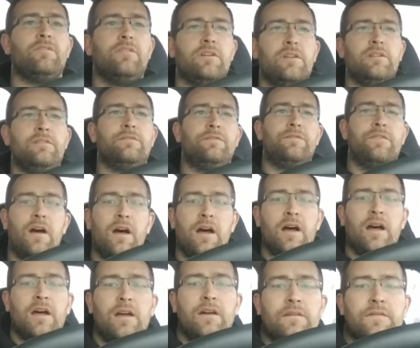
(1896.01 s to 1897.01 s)

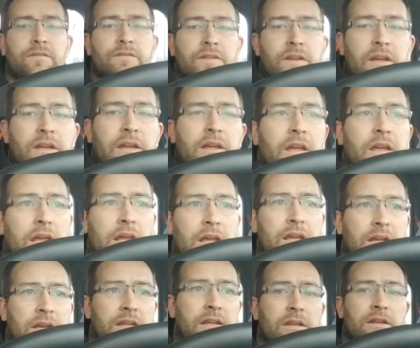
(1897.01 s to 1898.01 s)
75 to
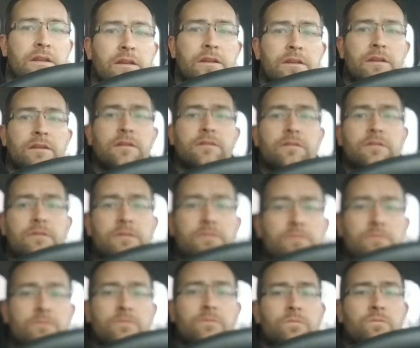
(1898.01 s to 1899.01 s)
80.
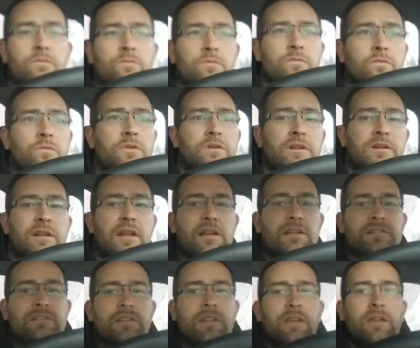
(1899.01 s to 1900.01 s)
What did
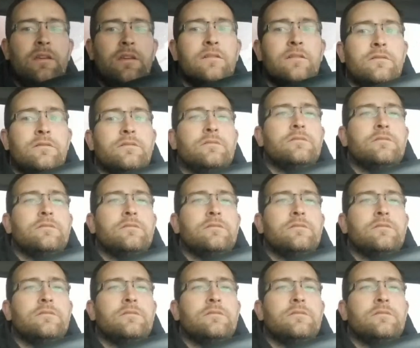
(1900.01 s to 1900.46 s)
that say?